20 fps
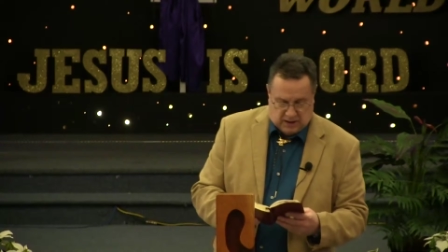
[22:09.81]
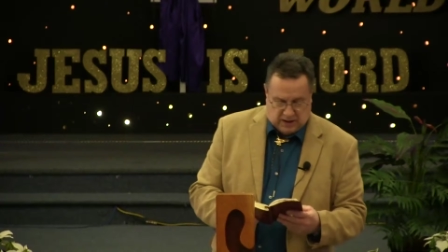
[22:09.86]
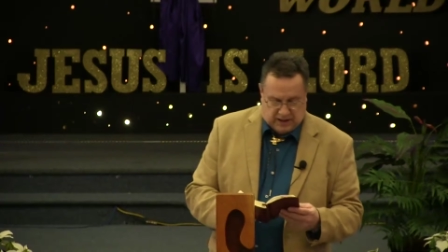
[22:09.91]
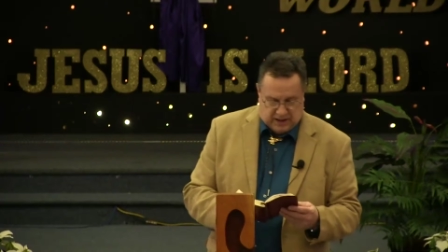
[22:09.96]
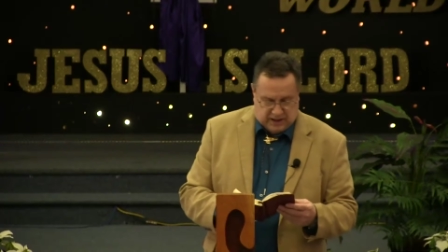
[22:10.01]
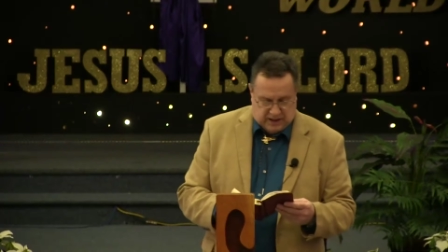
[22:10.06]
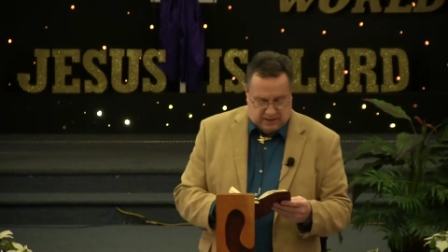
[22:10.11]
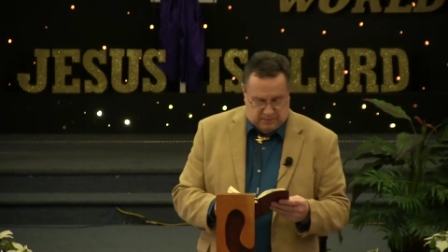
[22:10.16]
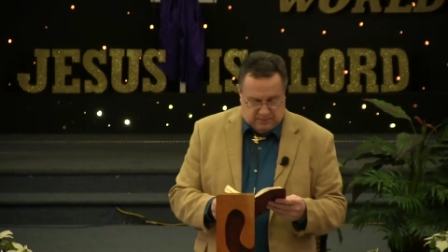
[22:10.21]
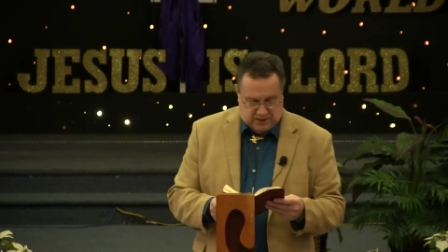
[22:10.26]

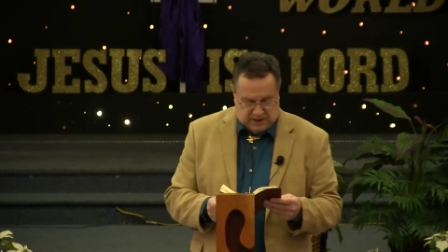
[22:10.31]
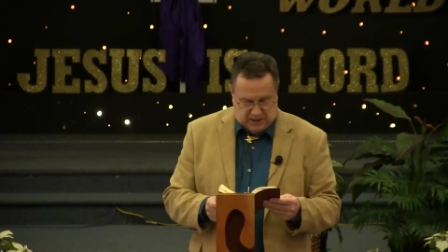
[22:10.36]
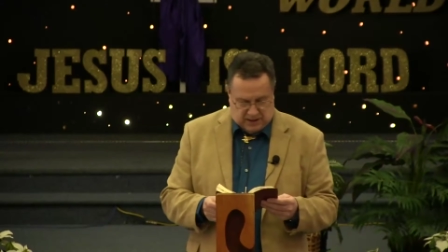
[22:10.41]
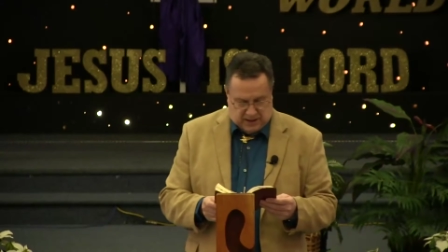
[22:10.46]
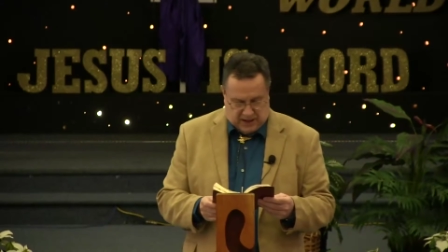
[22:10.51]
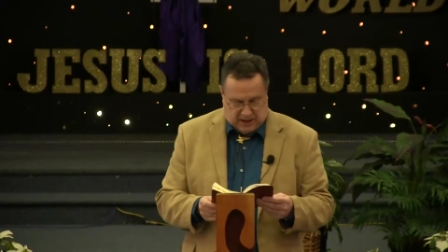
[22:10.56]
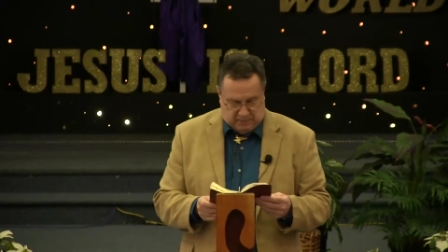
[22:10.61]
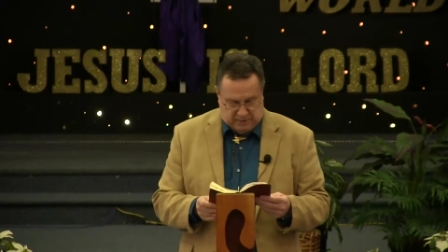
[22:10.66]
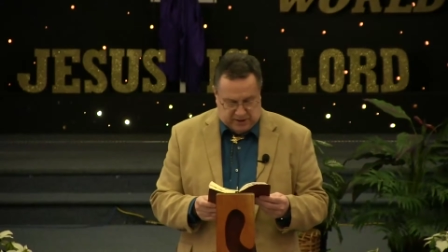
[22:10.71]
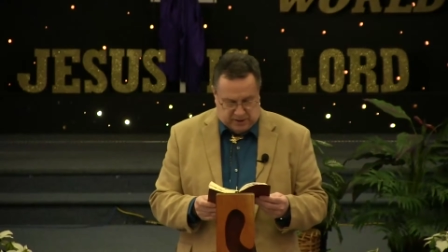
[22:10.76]
Amen.
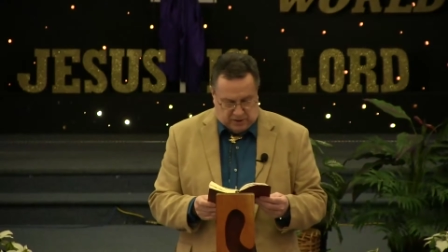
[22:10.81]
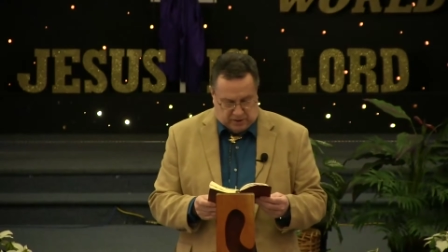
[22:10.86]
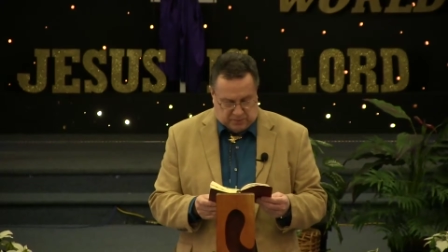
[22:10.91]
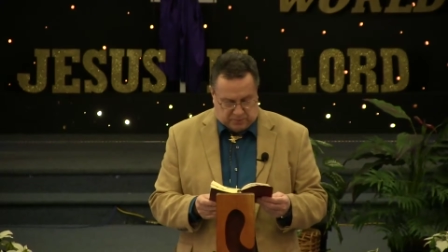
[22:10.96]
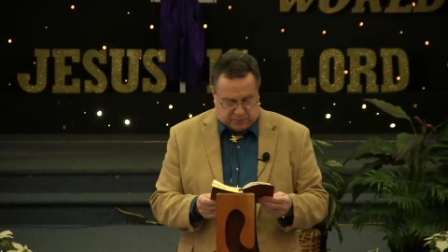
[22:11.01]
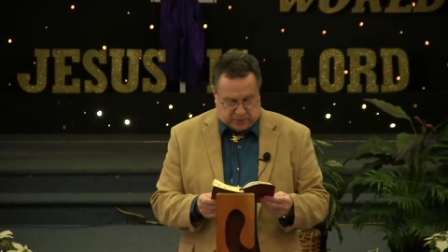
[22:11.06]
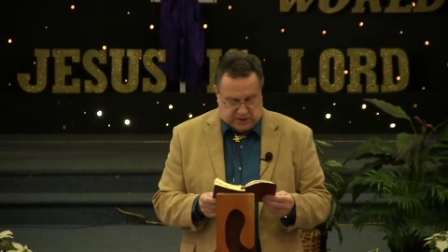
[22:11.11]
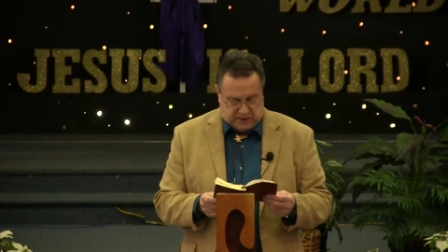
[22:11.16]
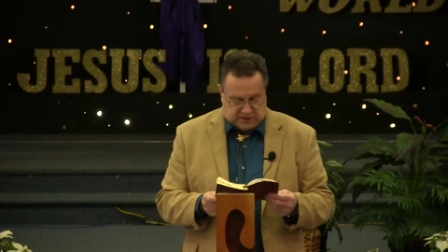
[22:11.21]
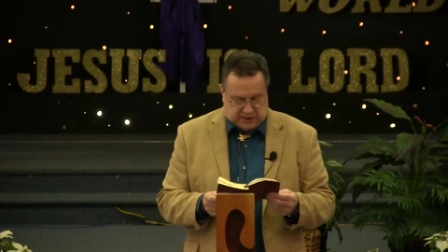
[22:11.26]
How many know,
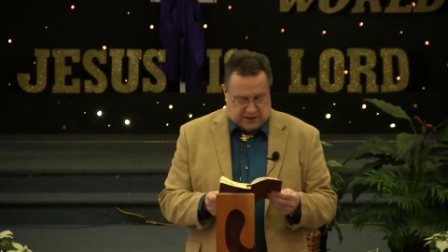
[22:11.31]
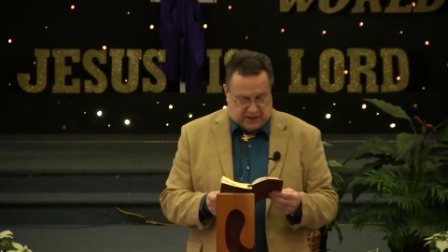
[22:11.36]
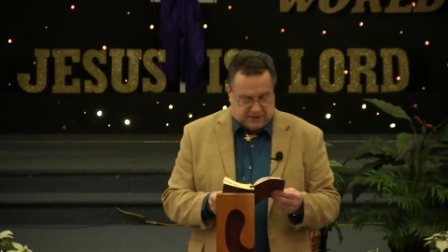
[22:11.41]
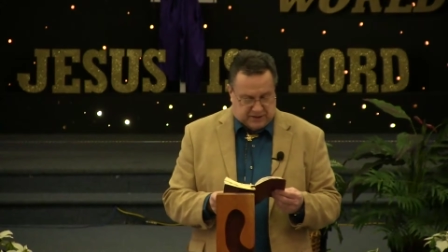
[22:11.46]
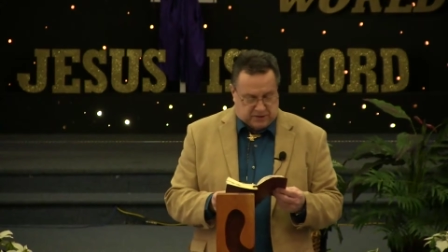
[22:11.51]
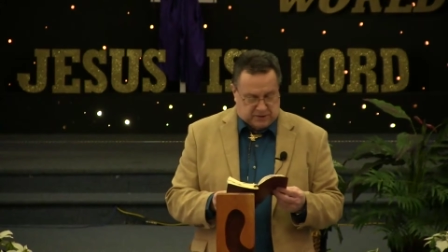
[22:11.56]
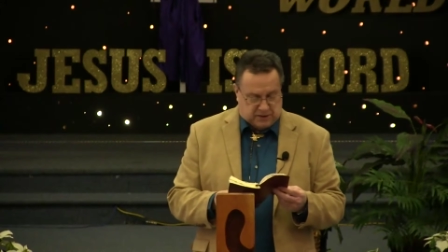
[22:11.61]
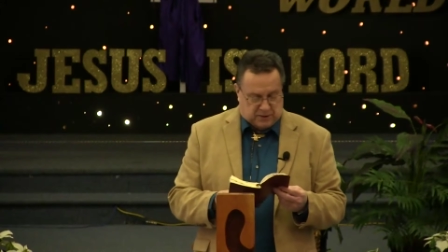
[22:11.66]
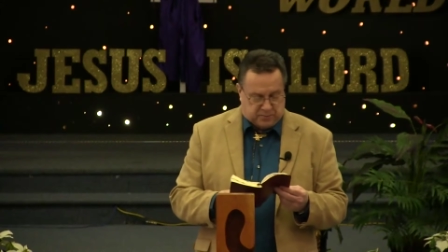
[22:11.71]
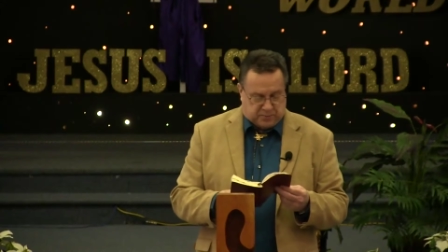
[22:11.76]
praise
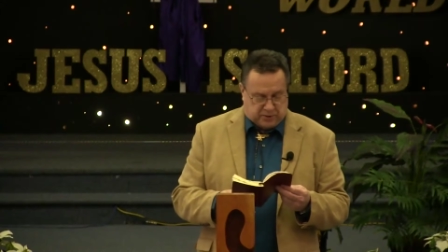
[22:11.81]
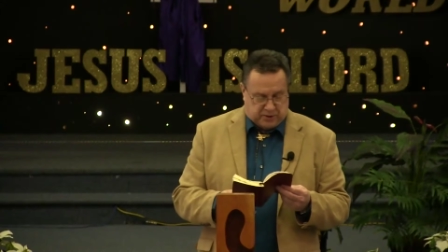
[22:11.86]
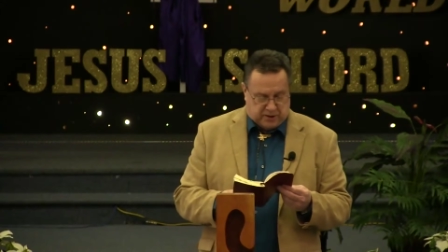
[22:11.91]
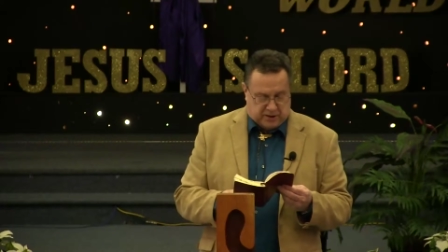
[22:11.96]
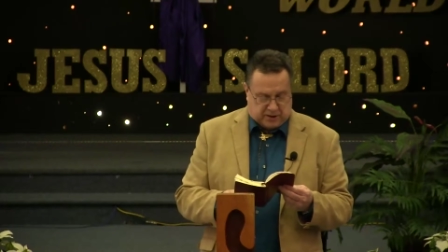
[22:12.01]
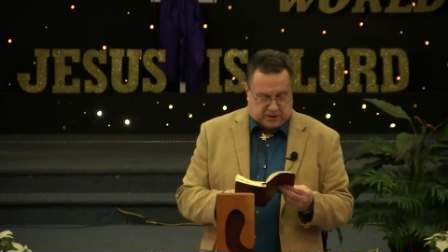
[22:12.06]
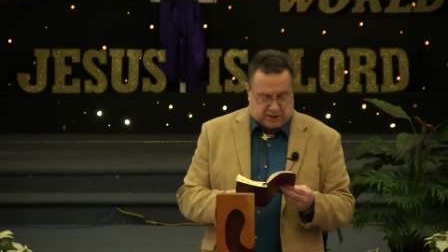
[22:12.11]
God, there's a prayer